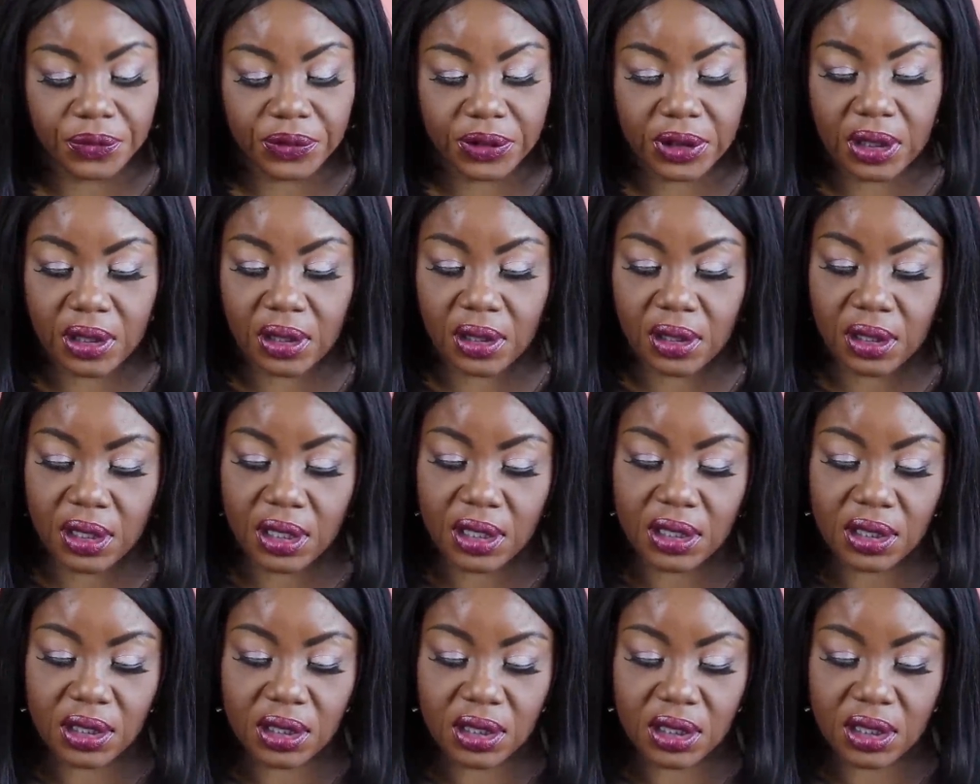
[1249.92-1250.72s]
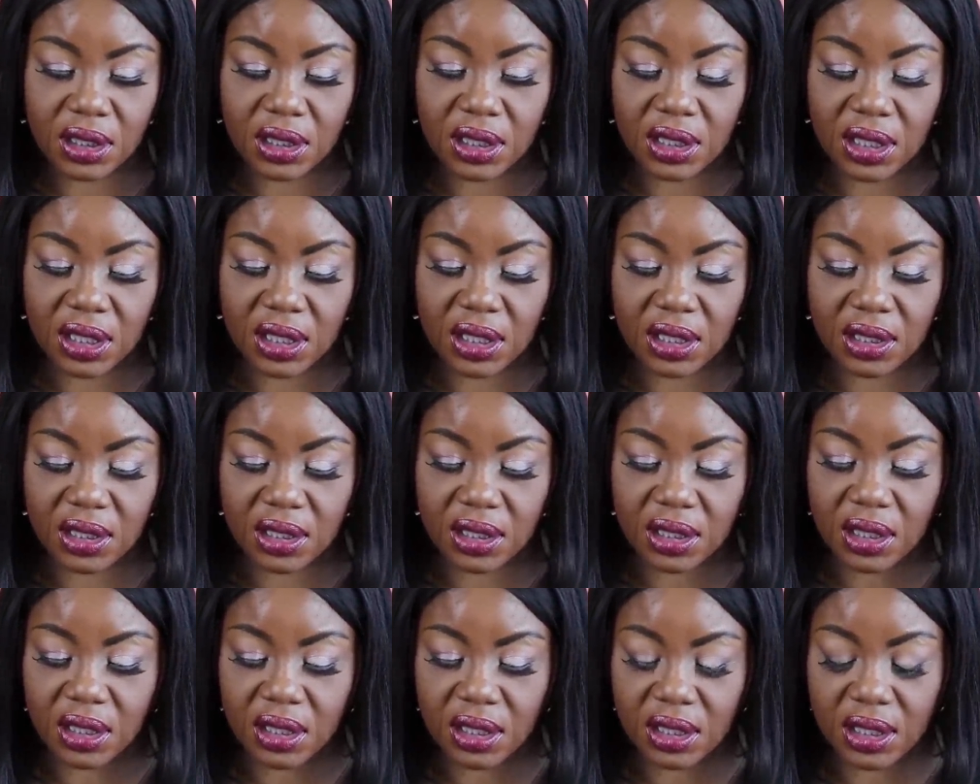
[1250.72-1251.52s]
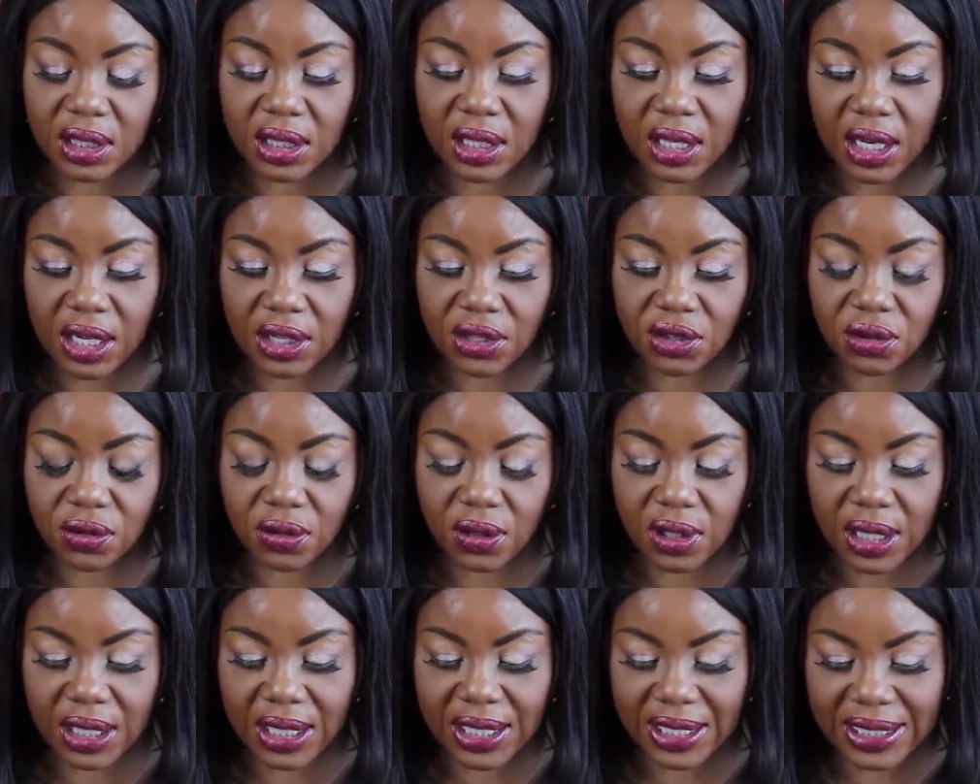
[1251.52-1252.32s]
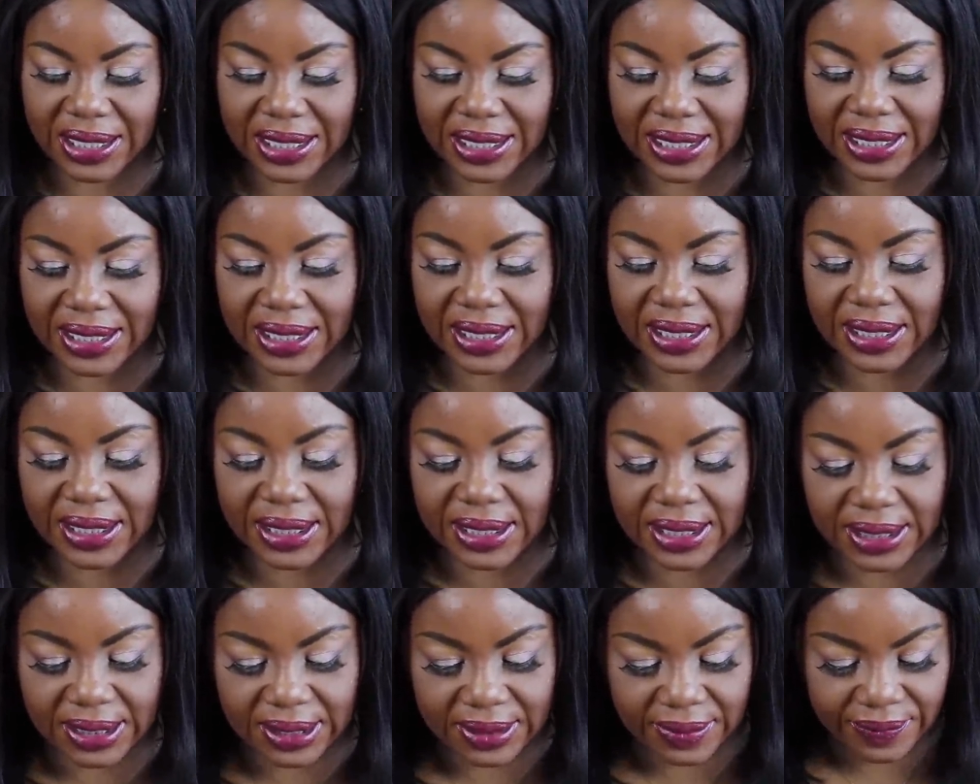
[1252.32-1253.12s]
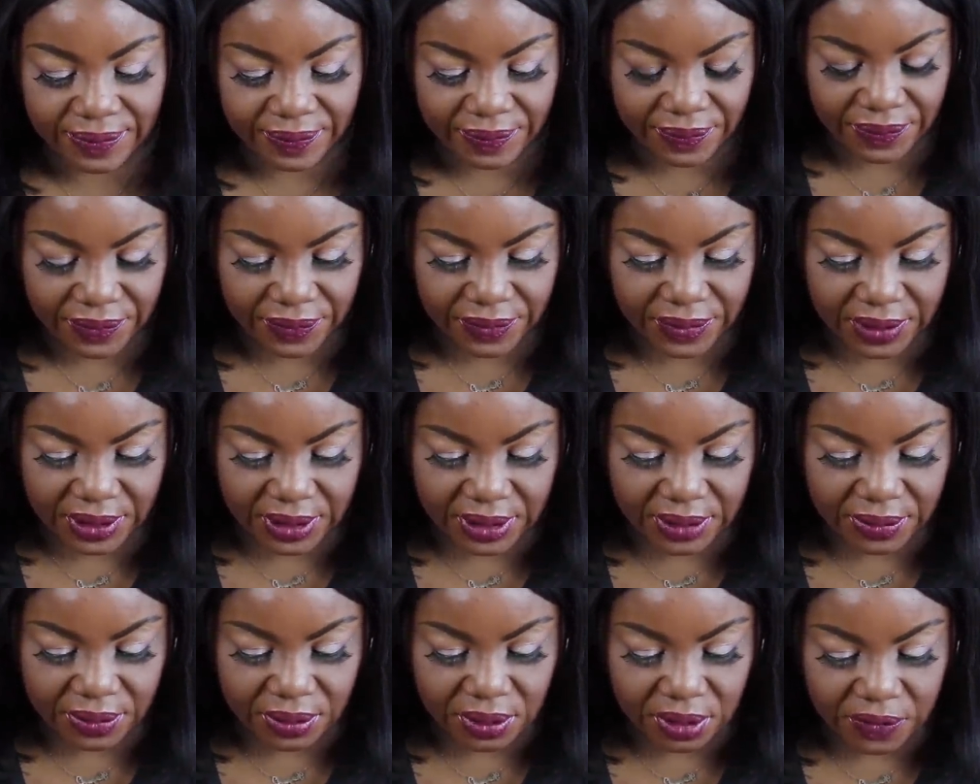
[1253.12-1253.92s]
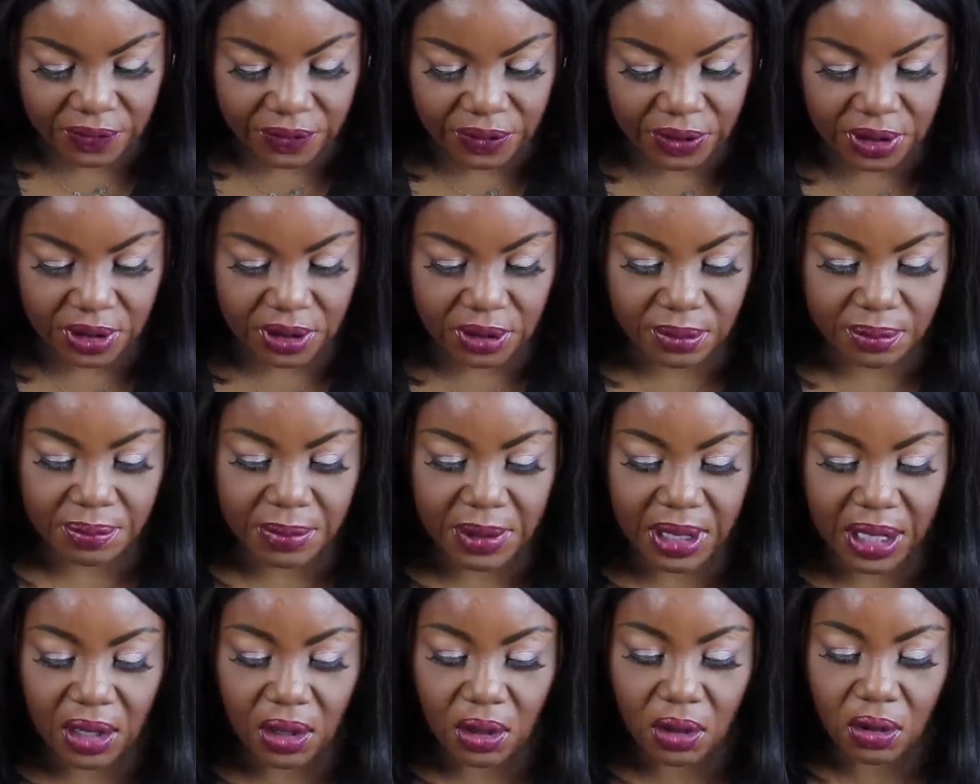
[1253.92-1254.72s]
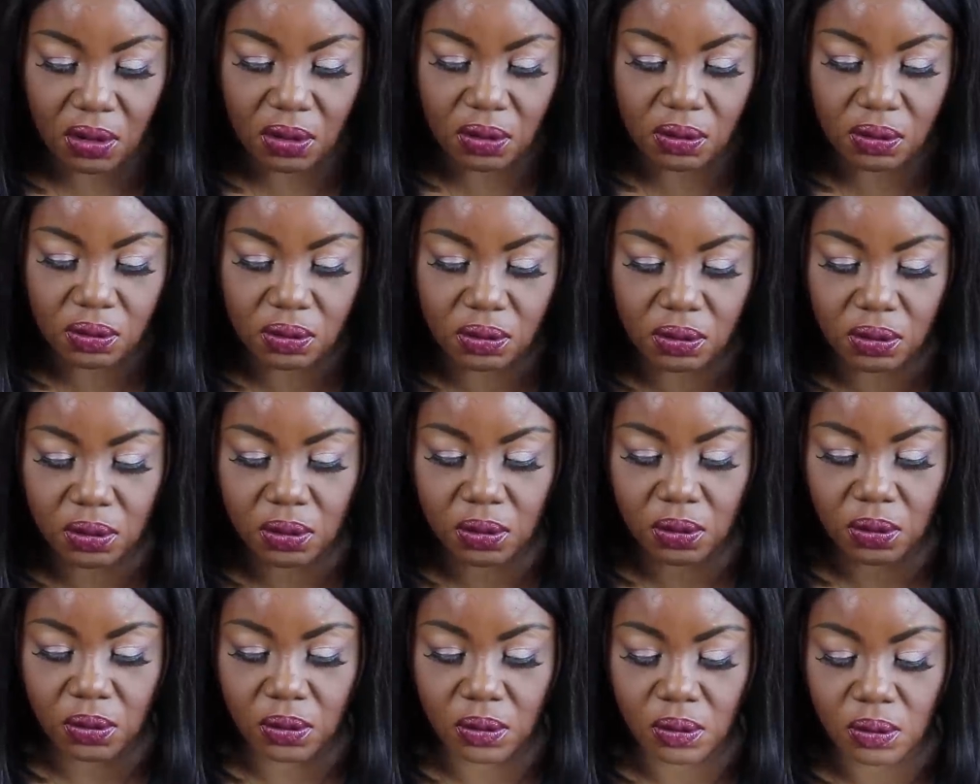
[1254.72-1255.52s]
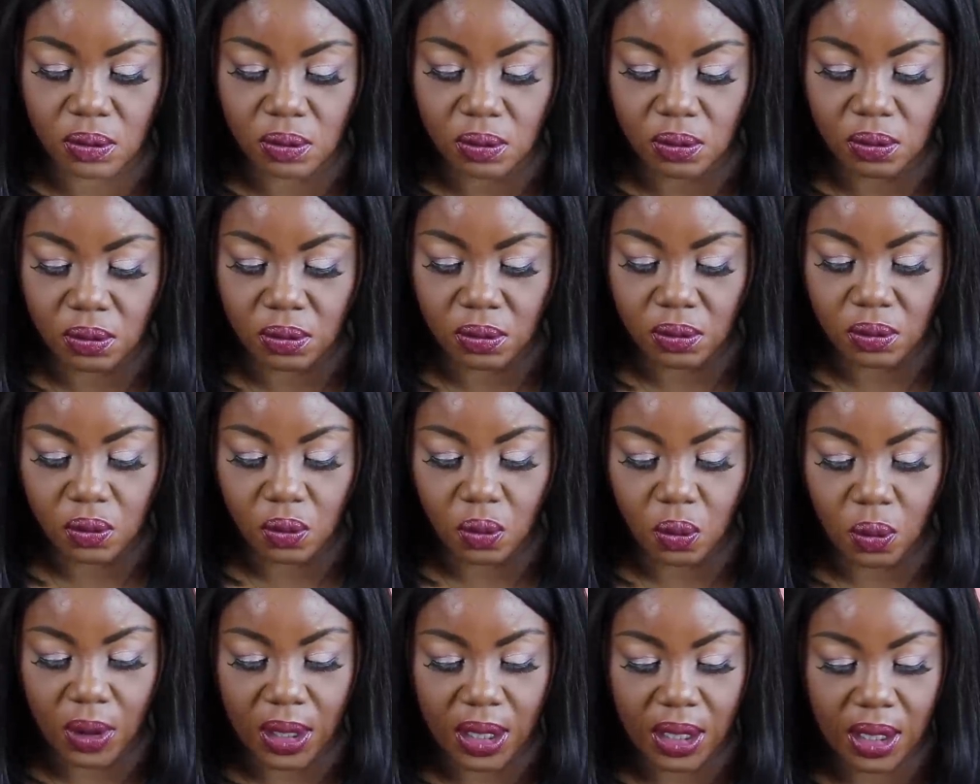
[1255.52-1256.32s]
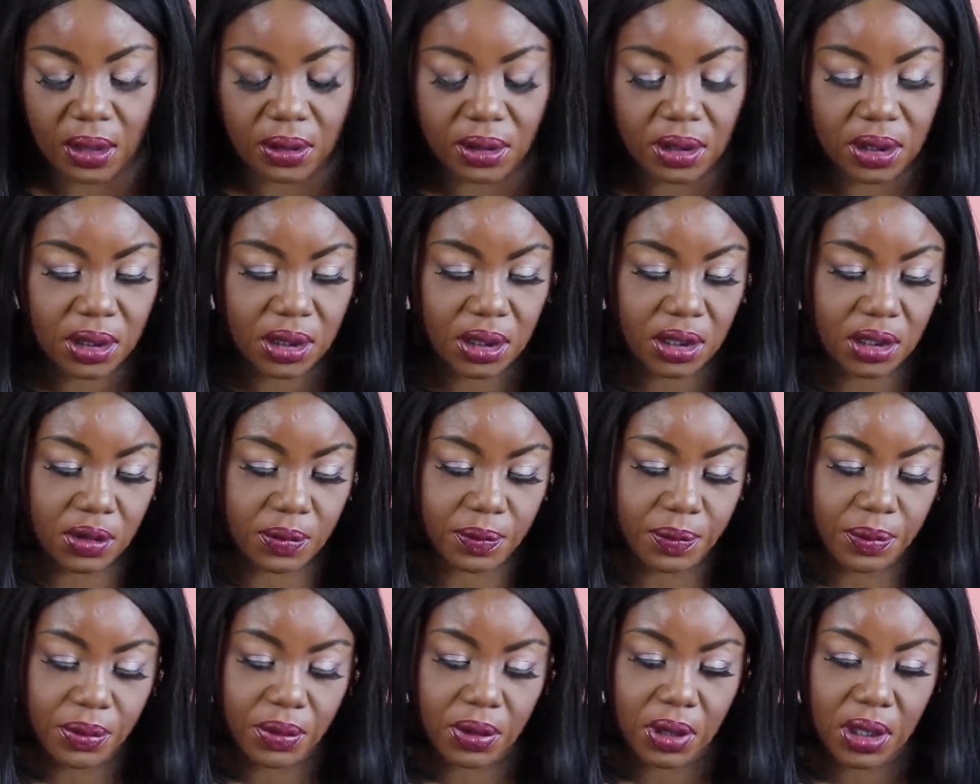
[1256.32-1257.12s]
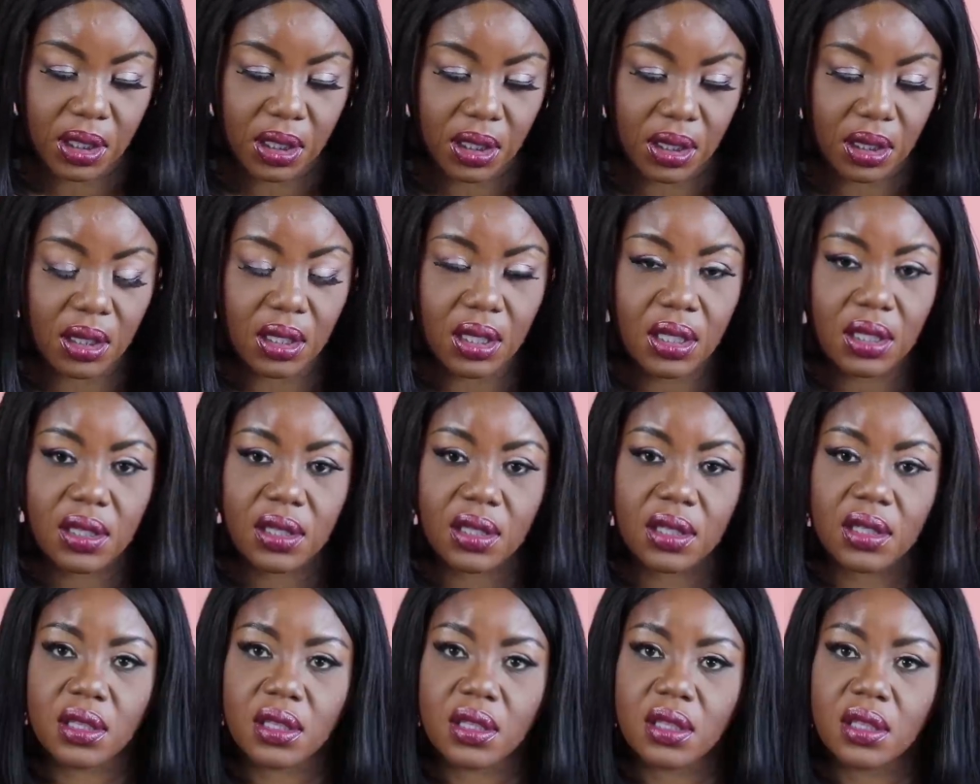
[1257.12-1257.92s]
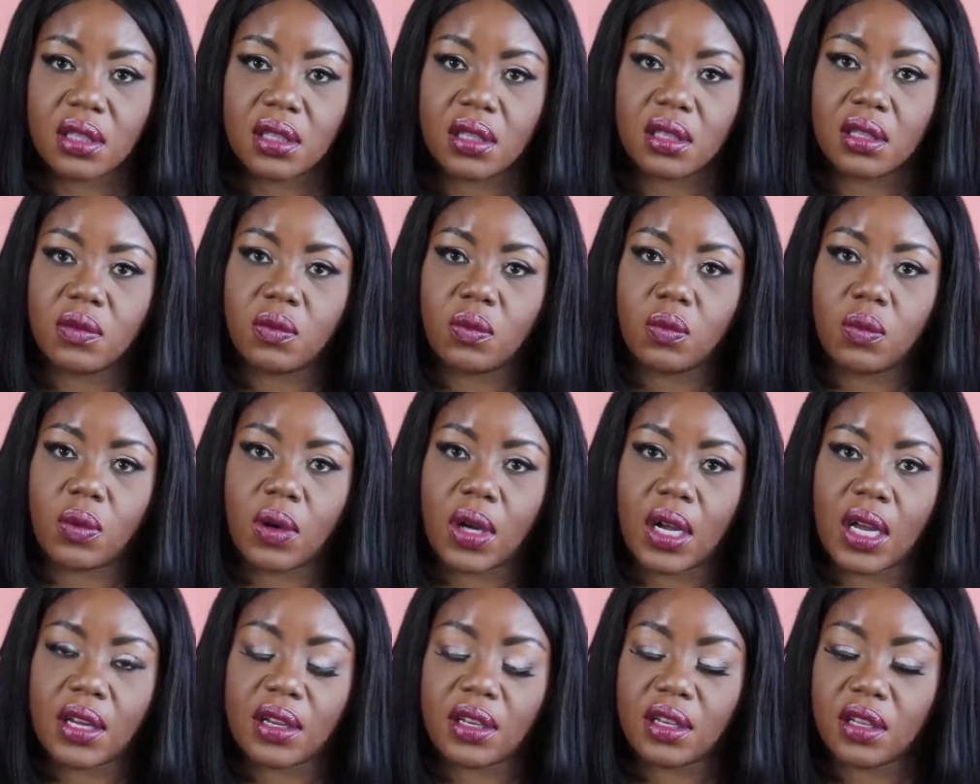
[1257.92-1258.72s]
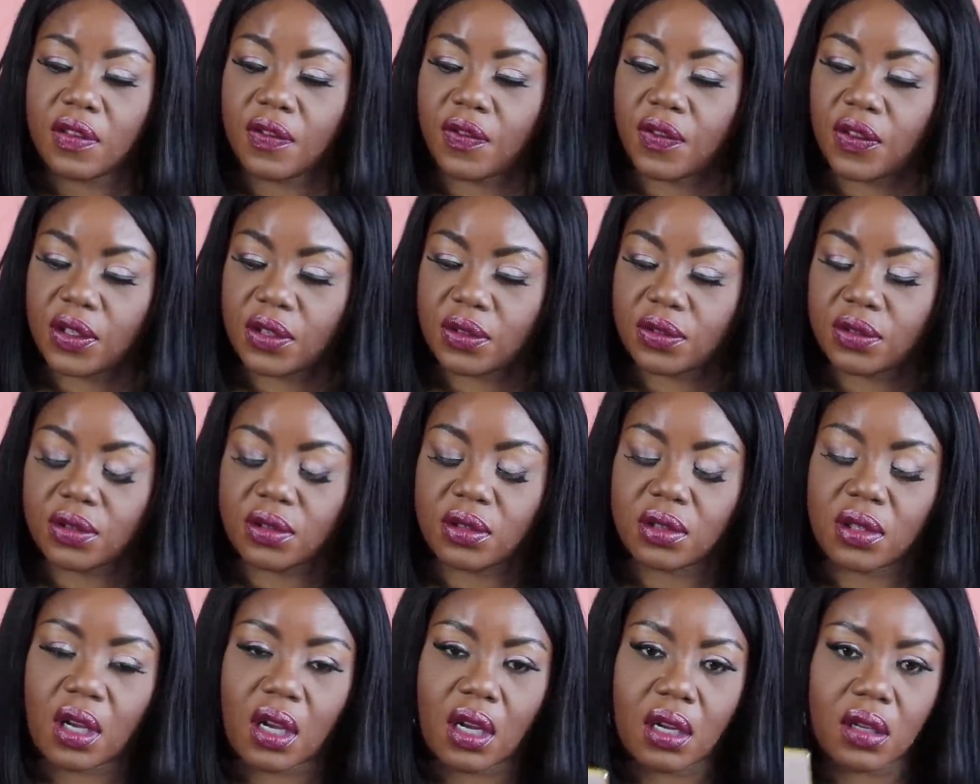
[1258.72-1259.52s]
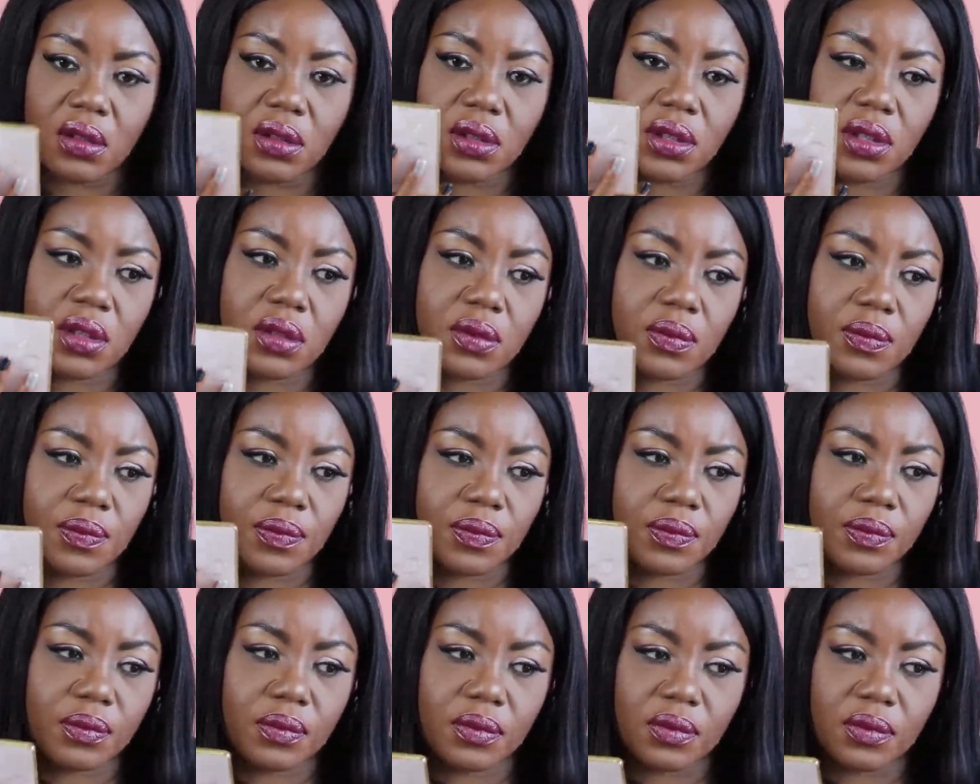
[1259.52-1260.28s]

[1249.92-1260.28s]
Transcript: And this just says natural eyes. I don't know if it's matte. Oh, wow, this is pretty. This is, wow, this feels awesome.